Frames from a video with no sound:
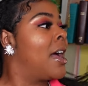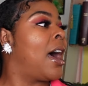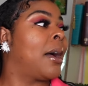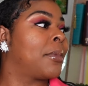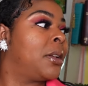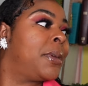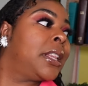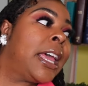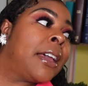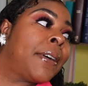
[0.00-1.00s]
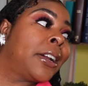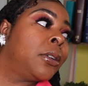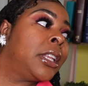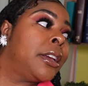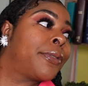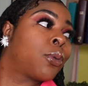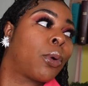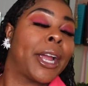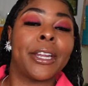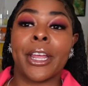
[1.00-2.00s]
I'm going to be late if I don't leave
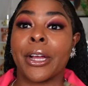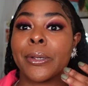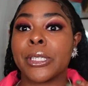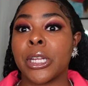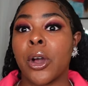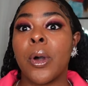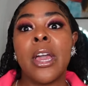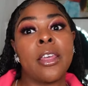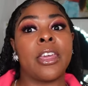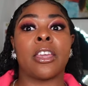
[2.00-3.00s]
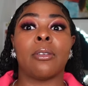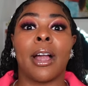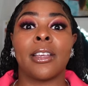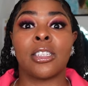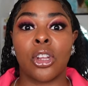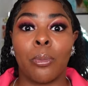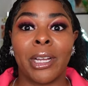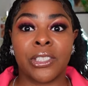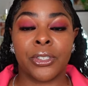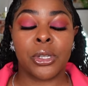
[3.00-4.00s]
right now. So thank you guys so much for